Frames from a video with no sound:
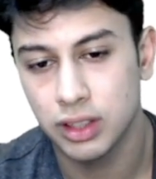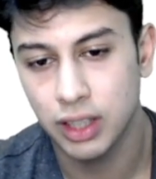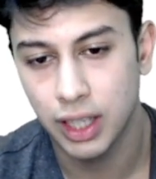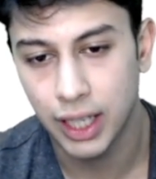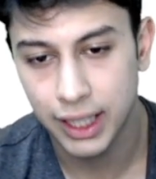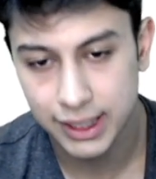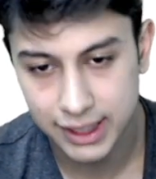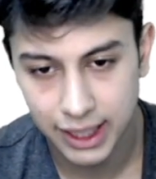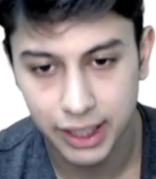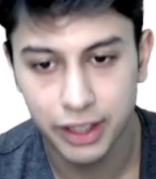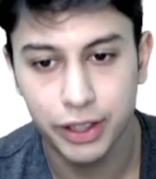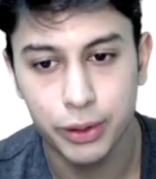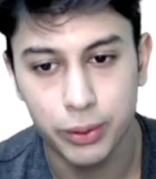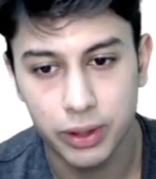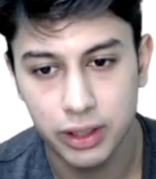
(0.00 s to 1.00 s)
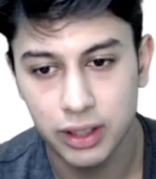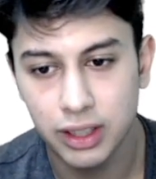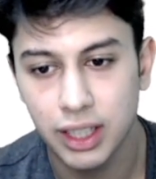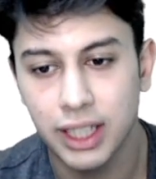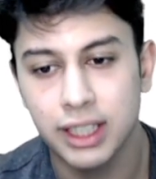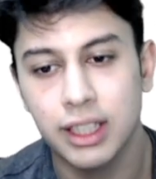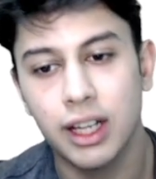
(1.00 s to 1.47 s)
Isaac Newton
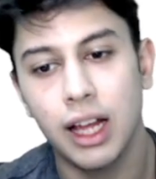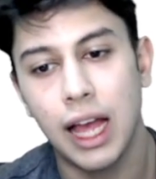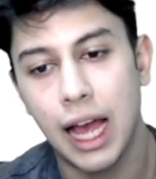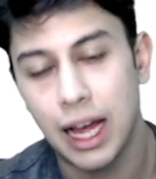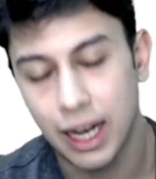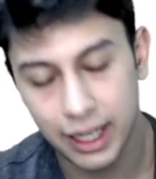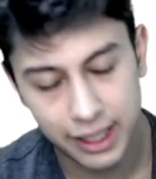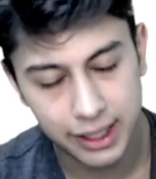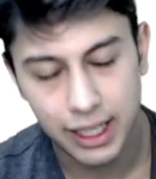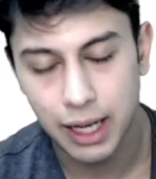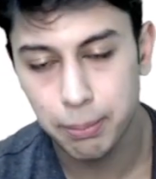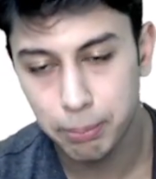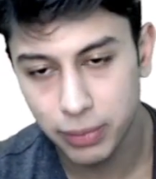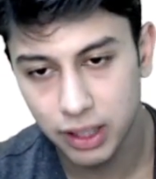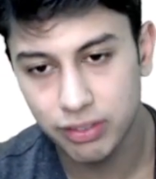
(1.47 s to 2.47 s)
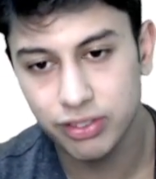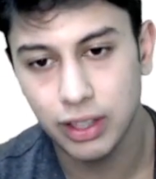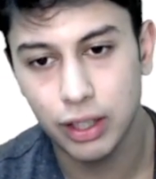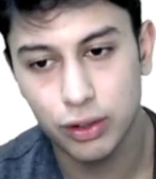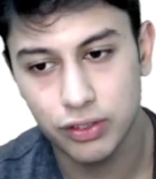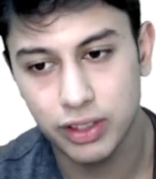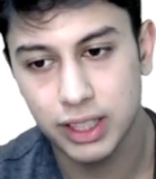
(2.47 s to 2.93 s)
and an apple
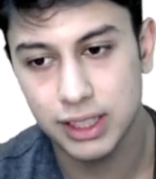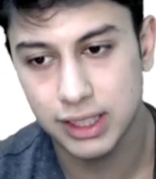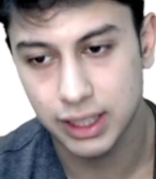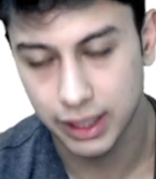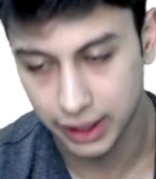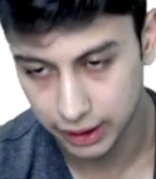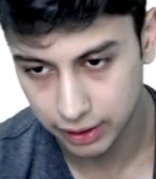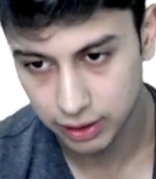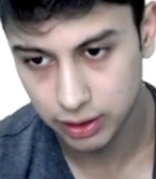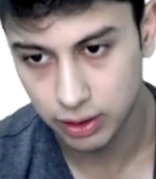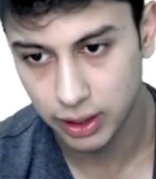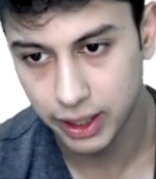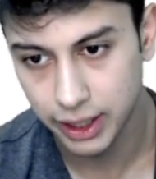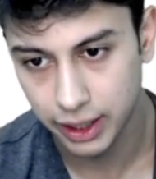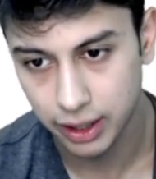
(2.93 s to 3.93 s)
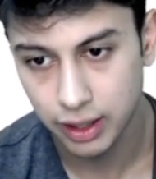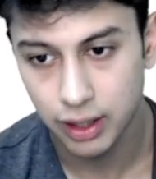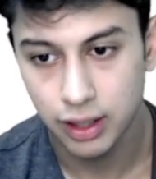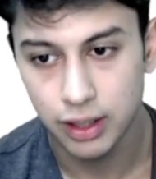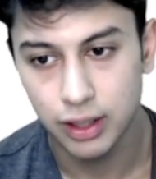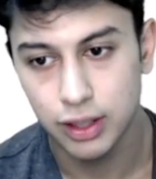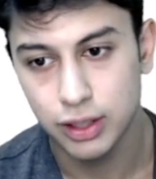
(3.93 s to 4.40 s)
fell over his head. Alright.
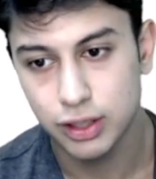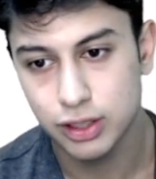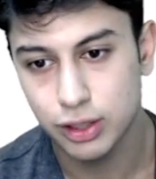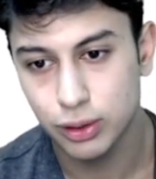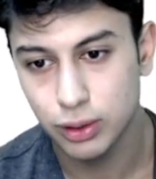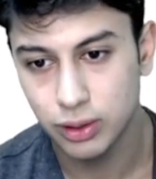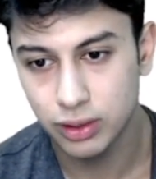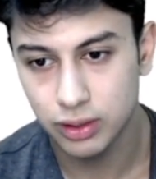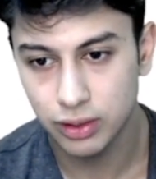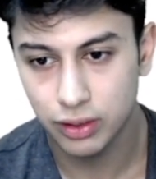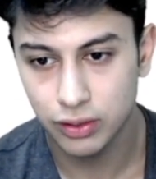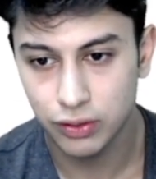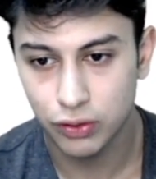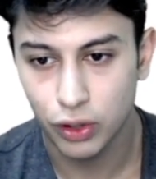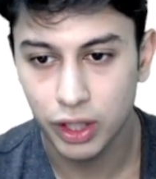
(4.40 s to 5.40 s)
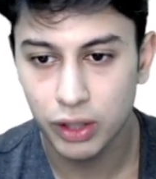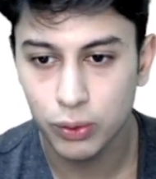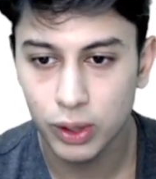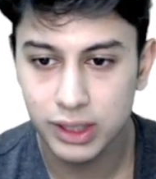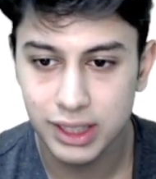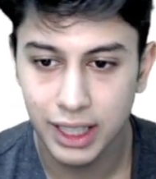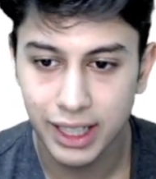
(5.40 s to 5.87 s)
So what
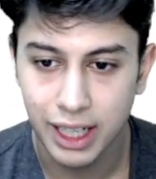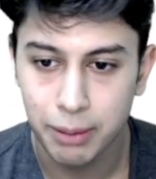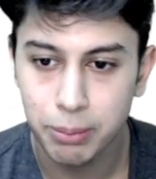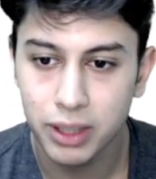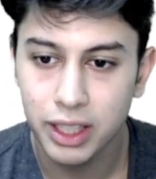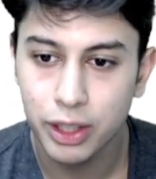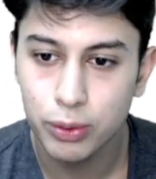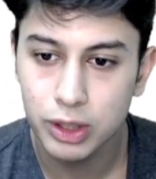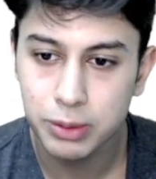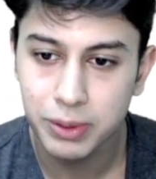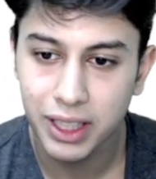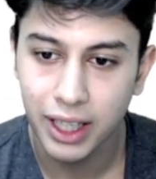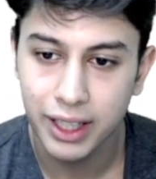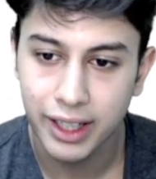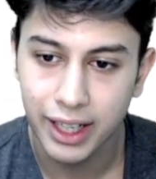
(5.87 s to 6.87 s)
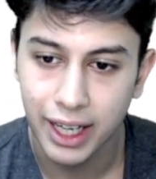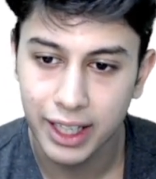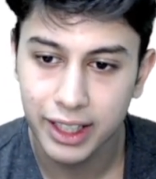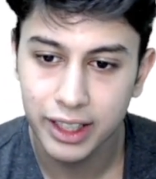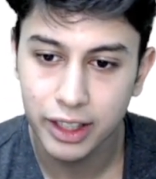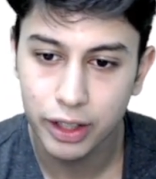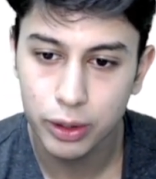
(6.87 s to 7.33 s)
was that apple? It was being
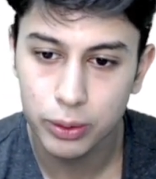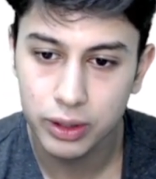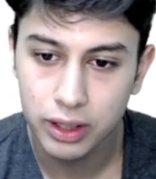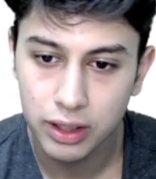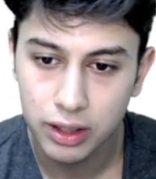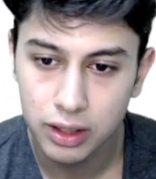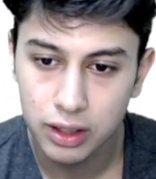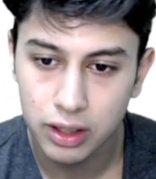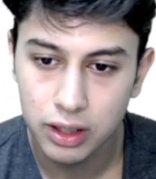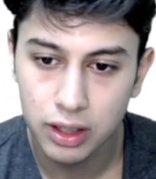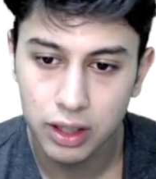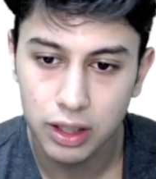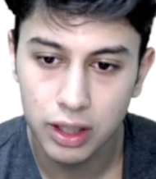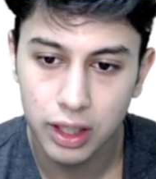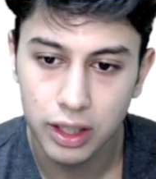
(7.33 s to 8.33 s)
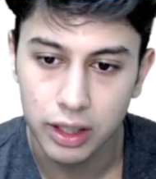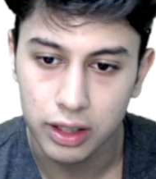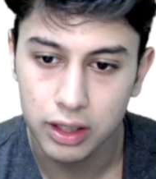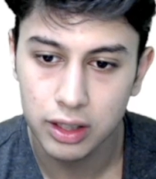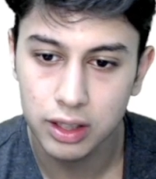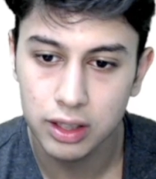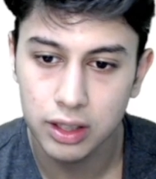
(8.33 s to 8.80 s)
attracted to the
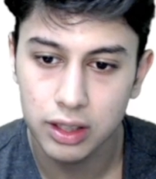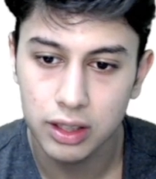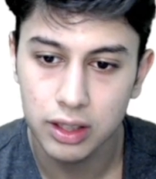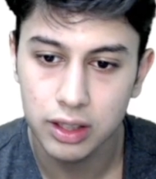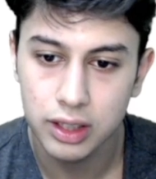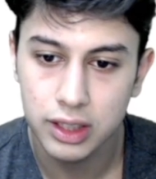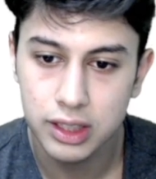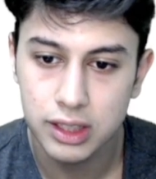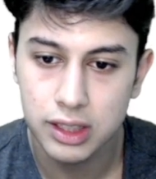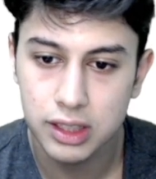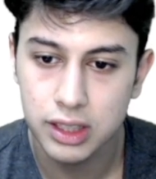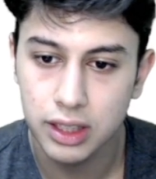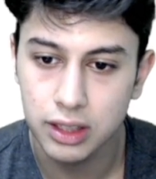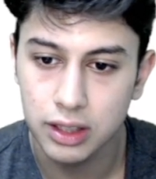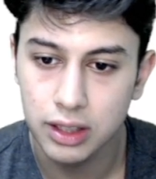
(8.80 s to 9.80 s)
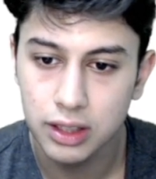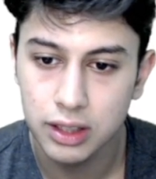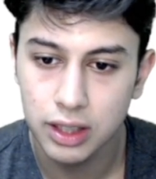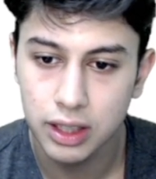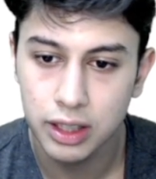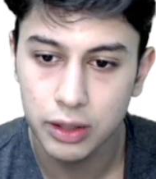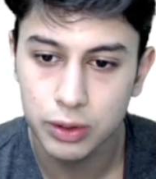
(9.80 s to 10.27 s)
earth. This is the earth
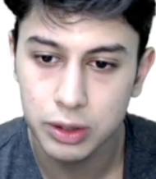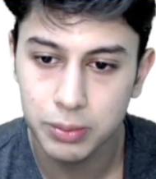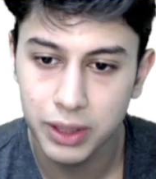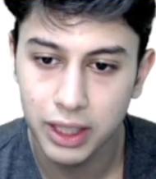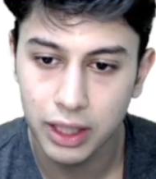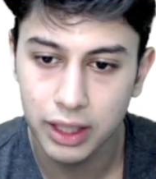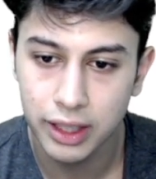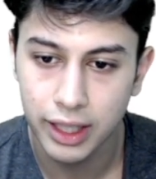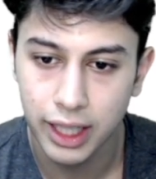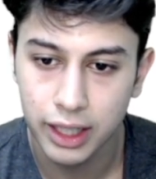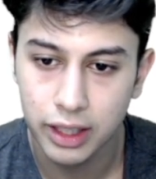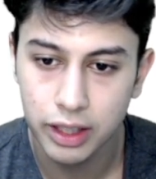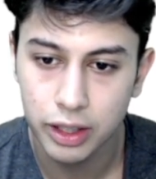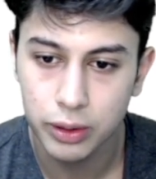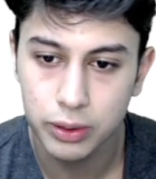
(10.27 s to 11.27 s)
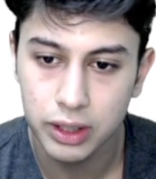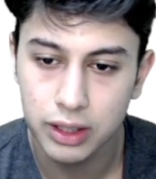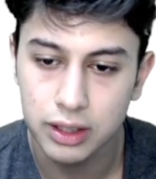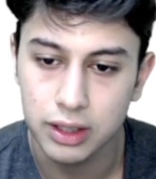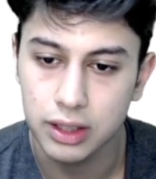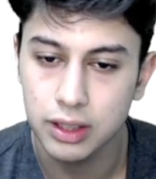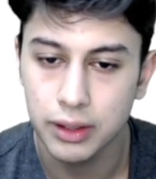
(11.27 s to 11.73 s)
and it was being attracted to the
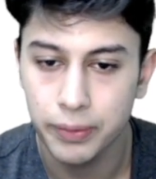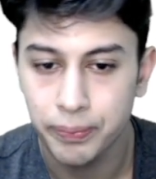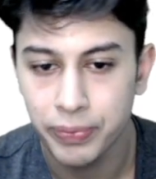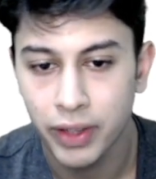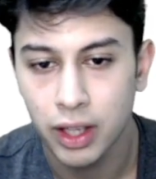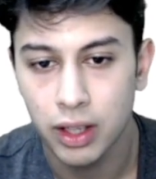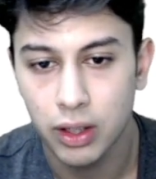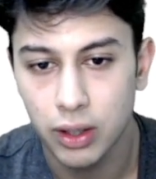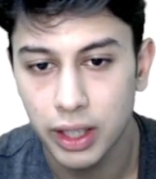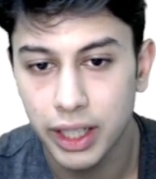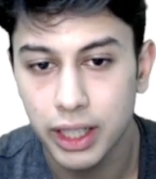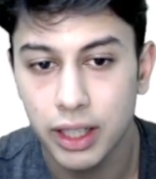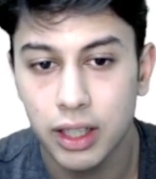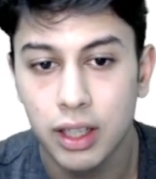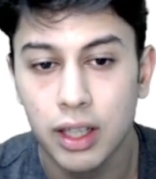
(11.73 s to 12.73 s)
earth. Alright.